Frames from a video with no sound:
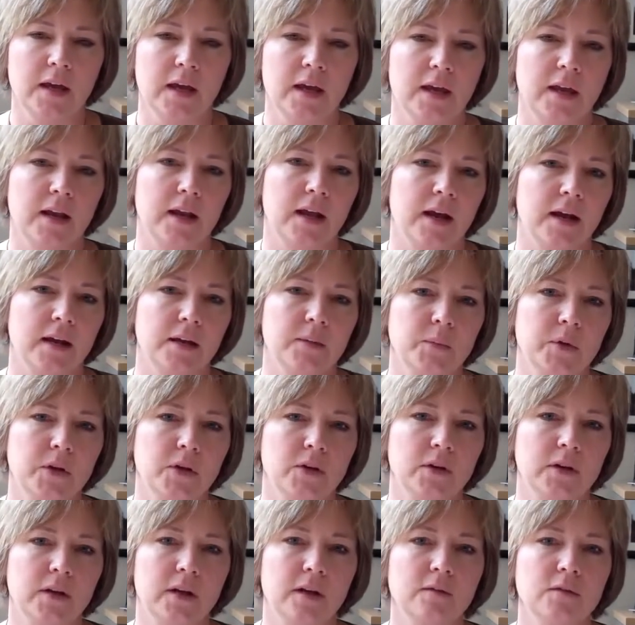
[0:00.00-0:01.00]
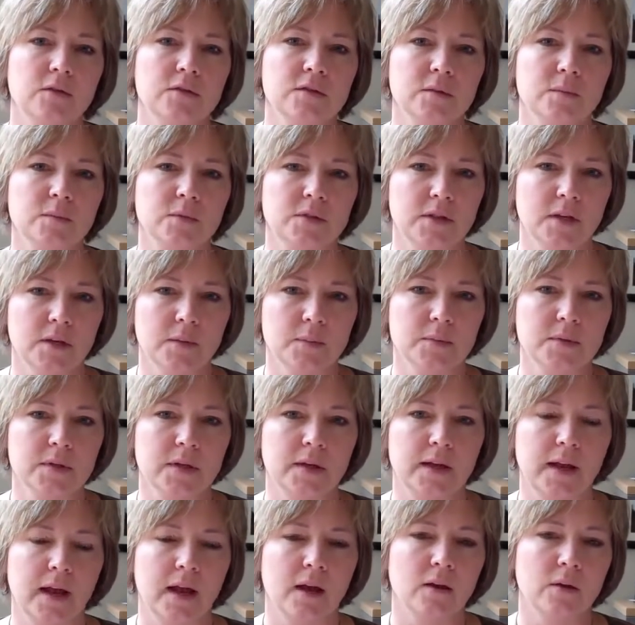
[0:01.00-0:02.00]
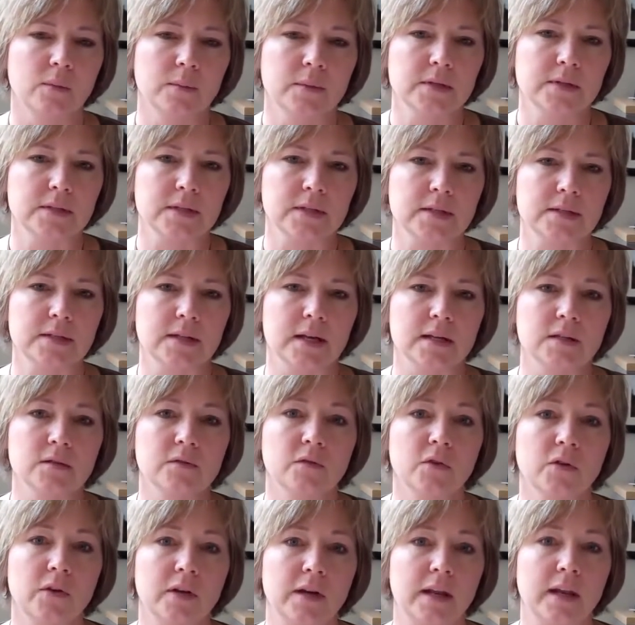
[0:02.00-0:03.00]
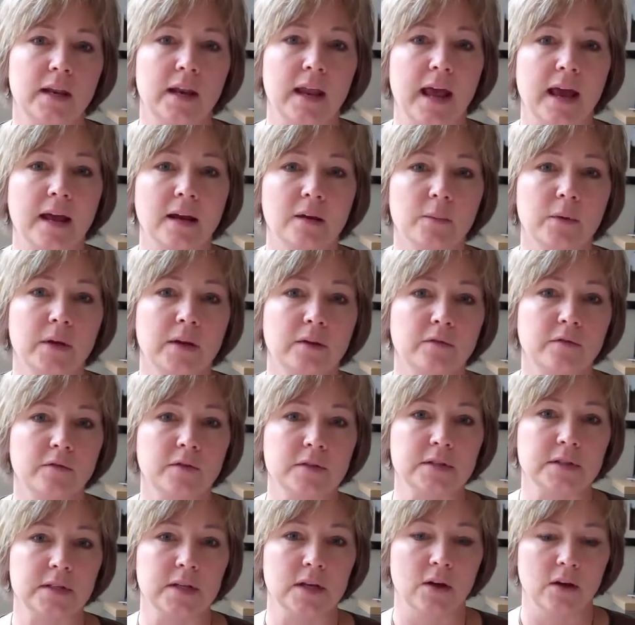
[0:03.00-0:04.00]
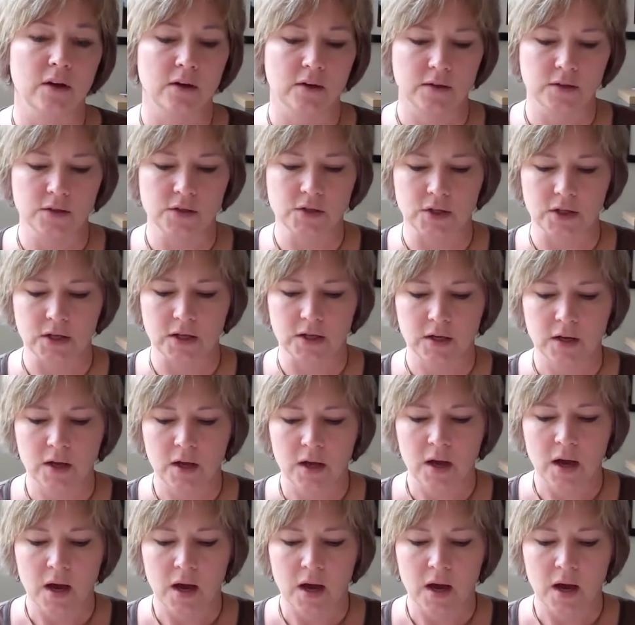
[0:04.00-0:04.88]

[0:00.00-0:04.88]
and I'm here to give you some tips on how to be successful in anatomy and physiology.